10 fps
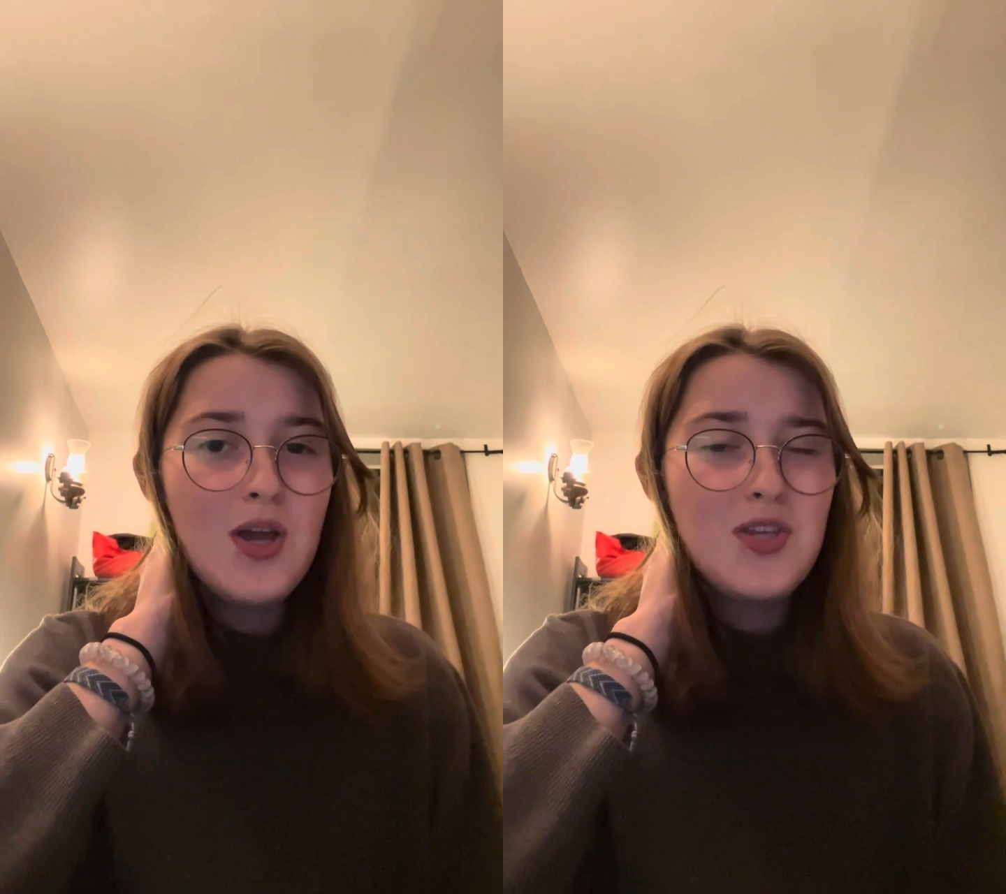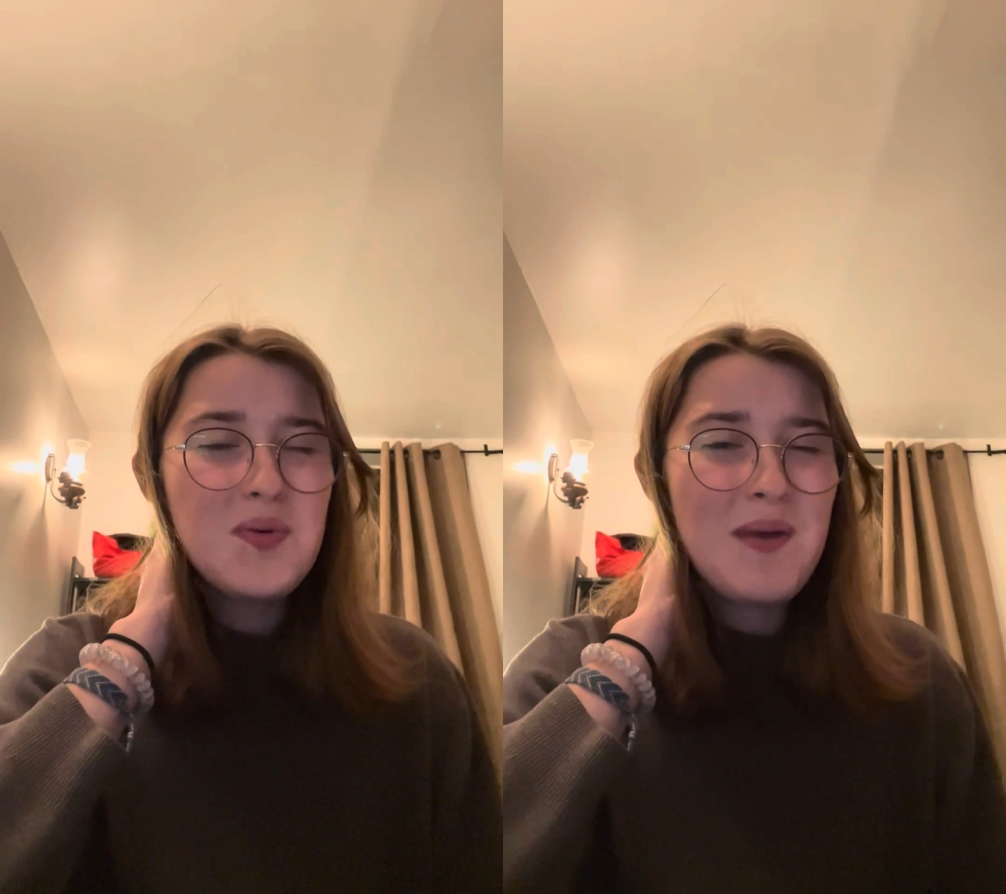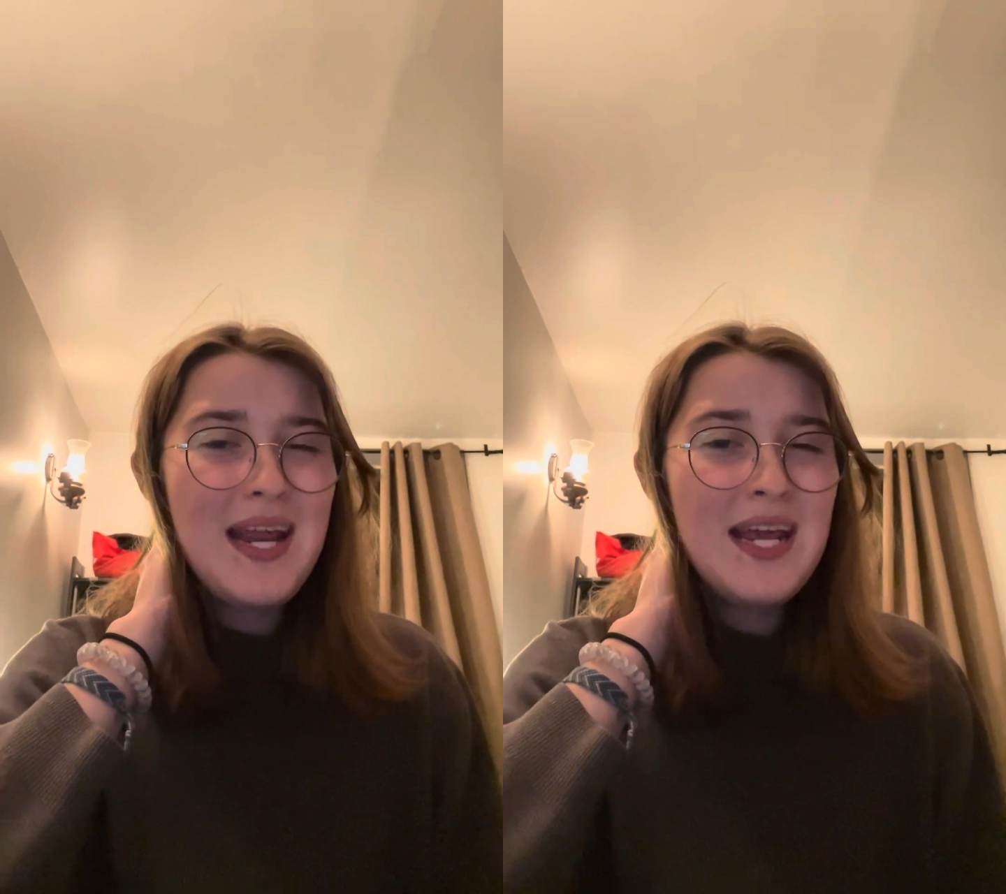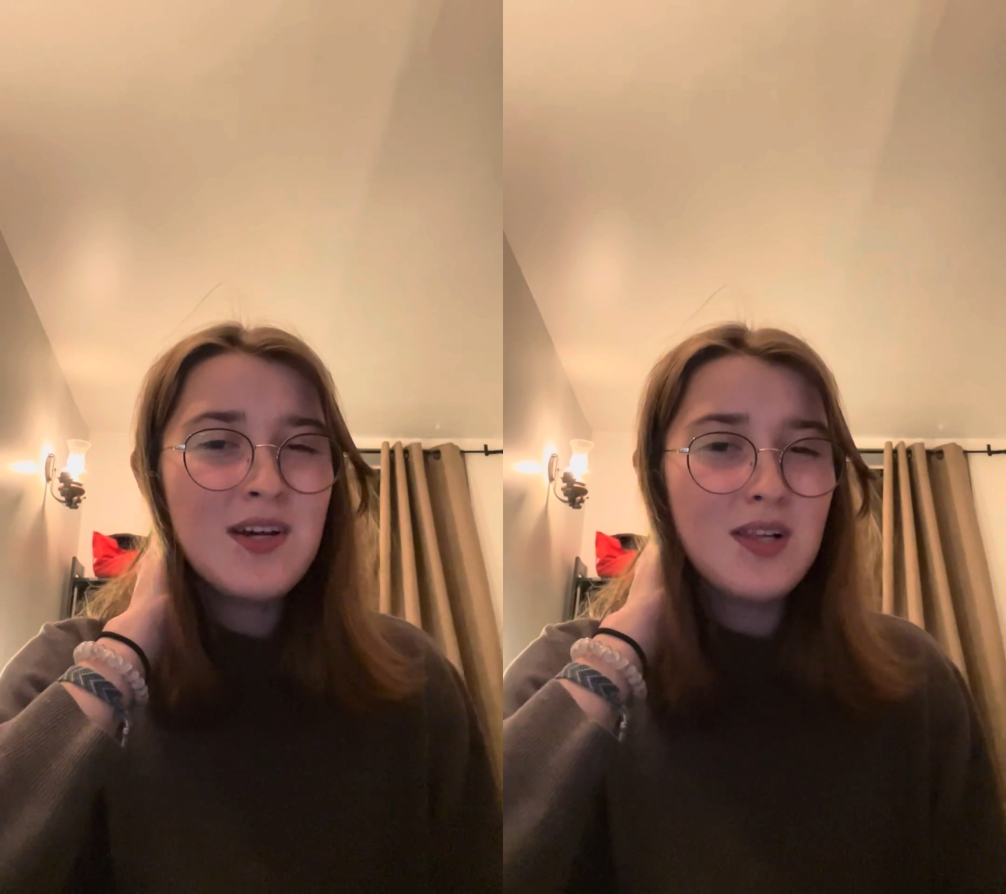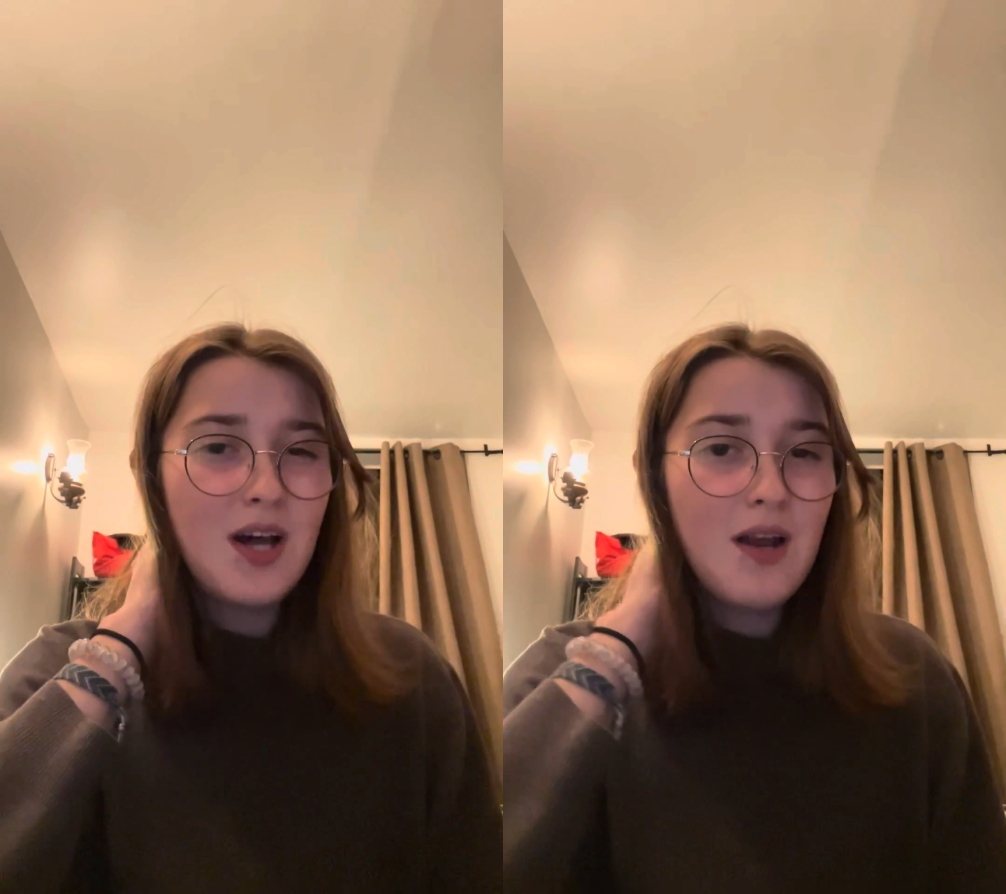you might
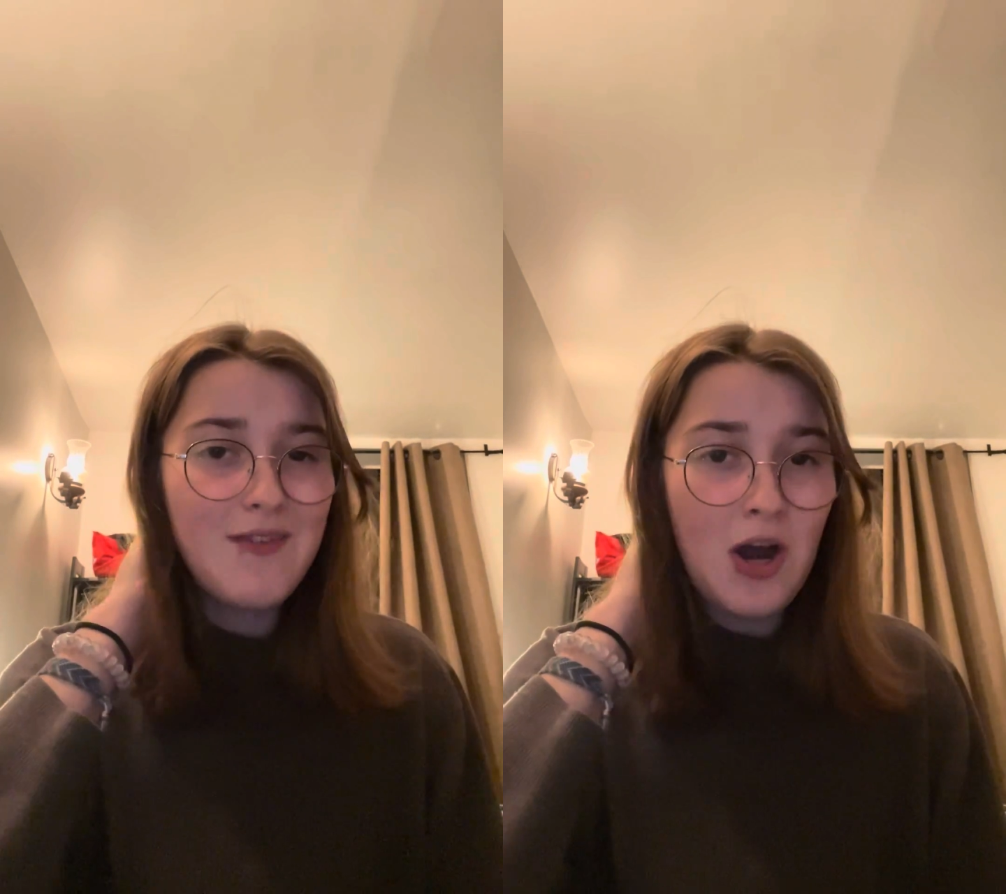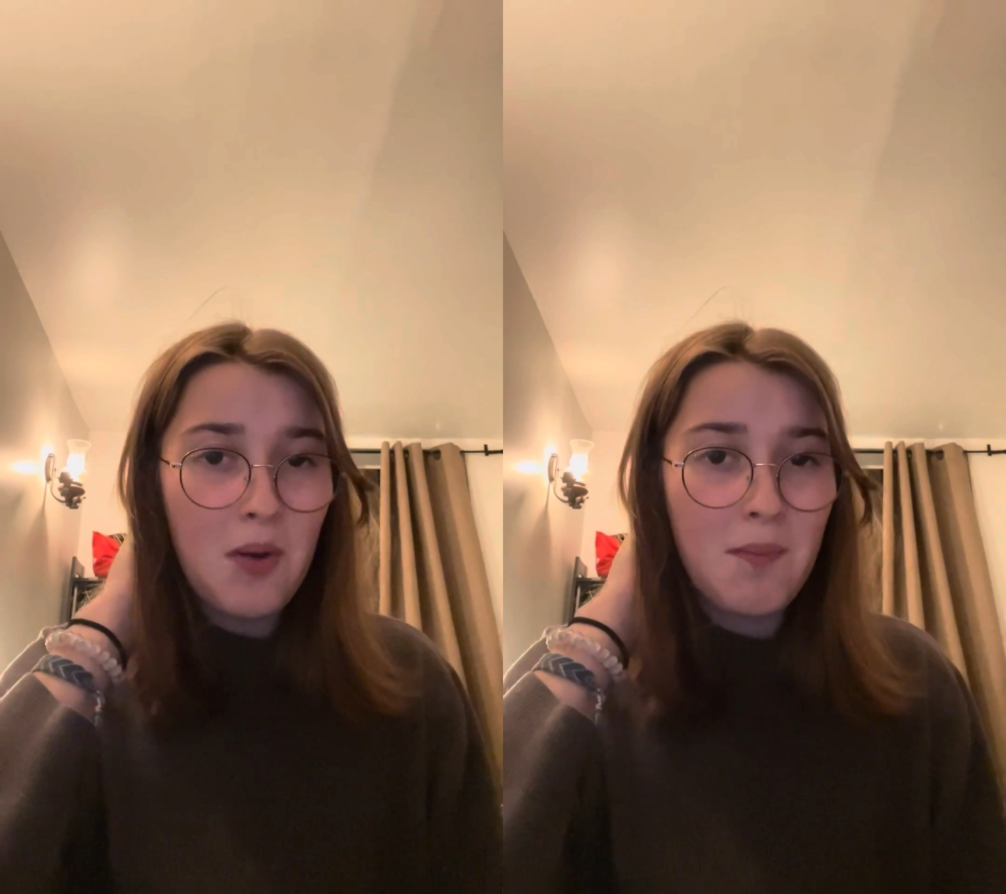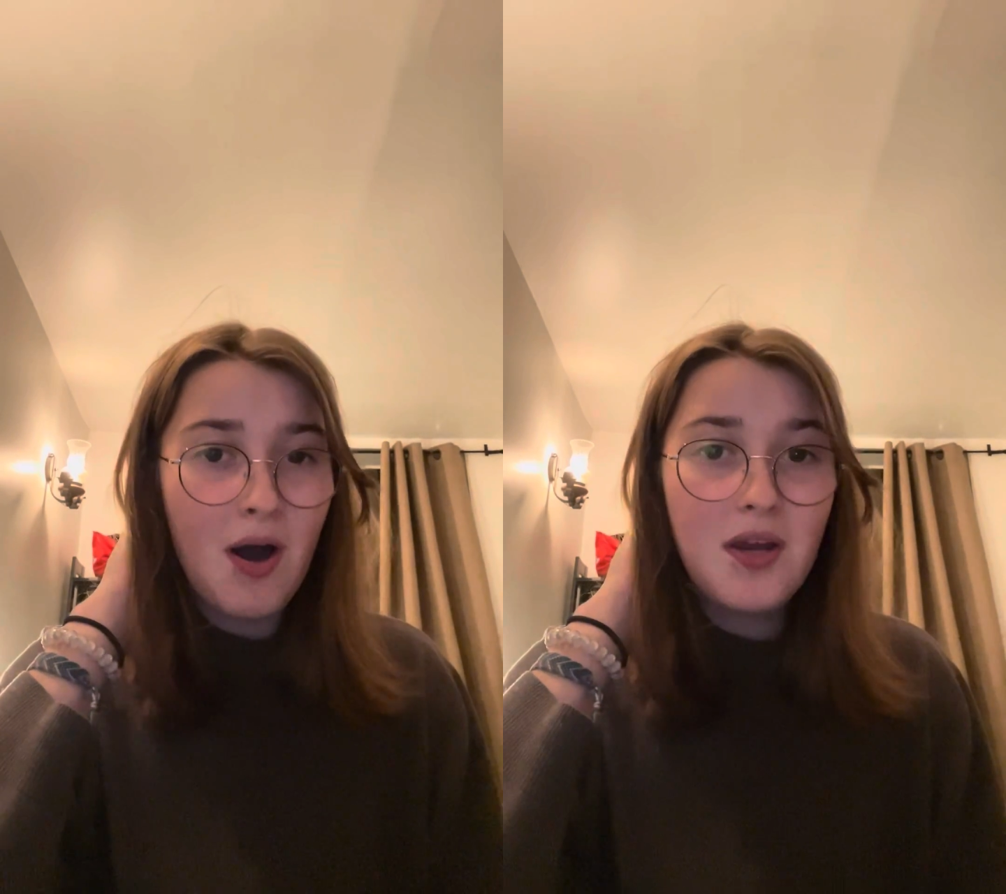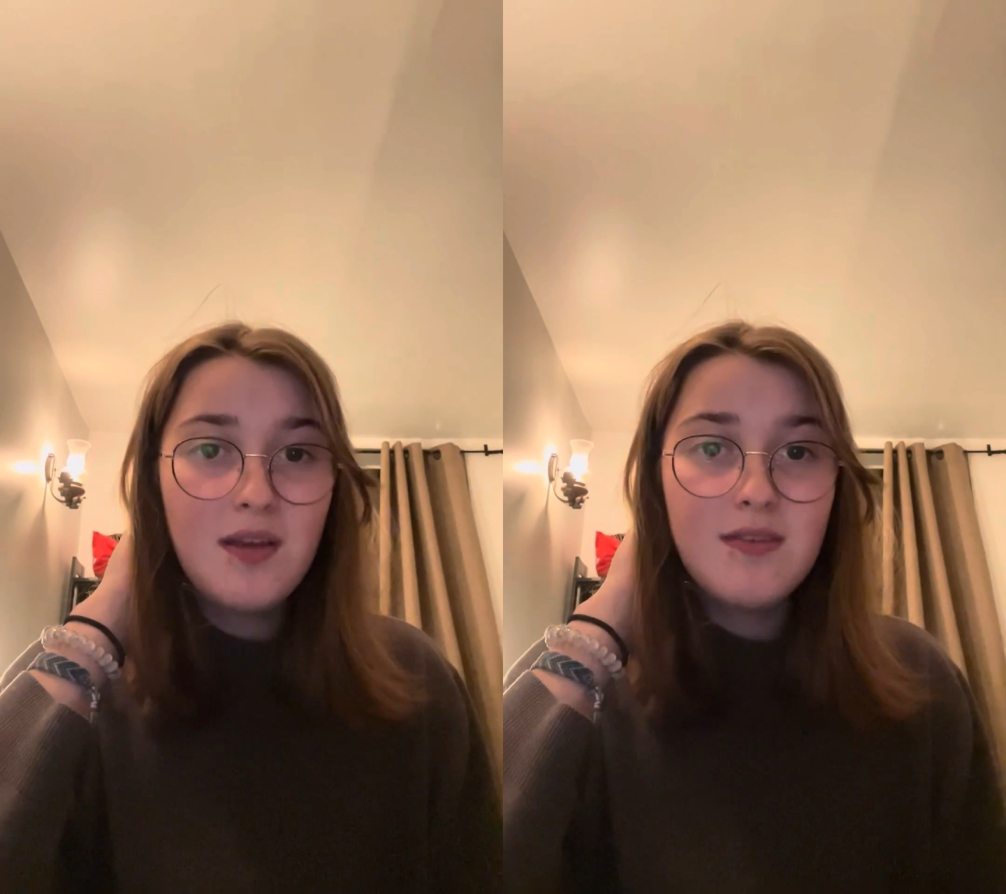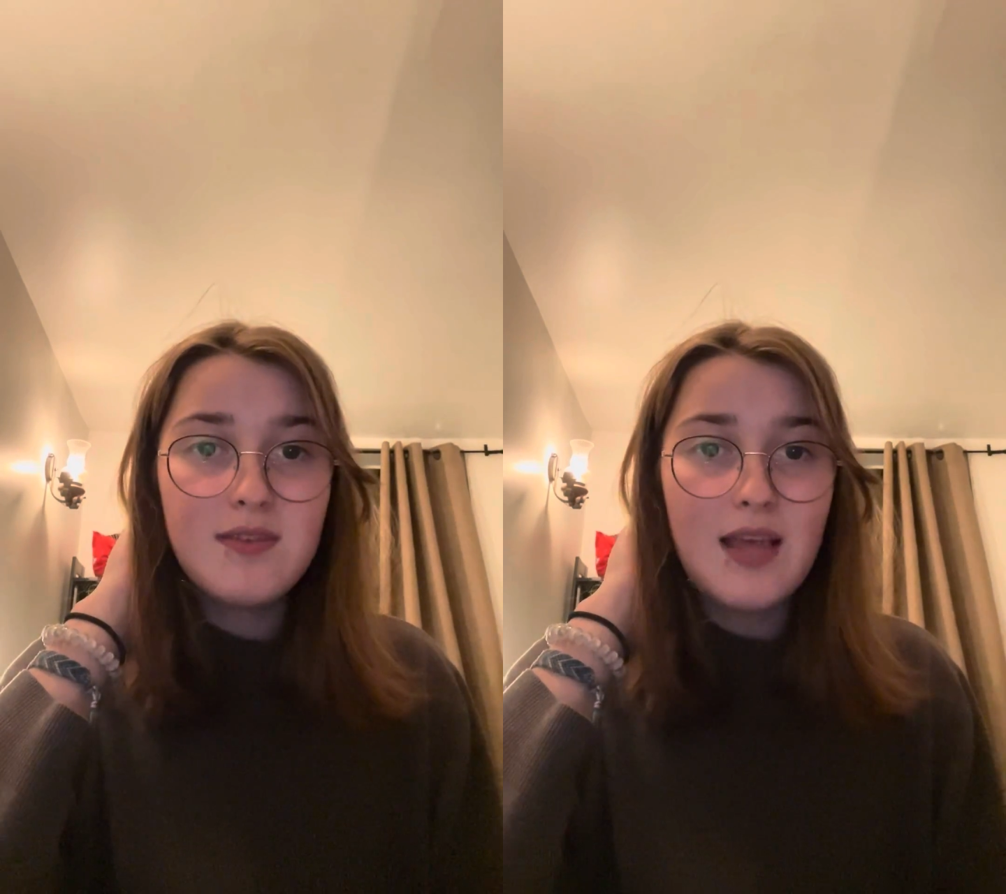hear a lot of harmonics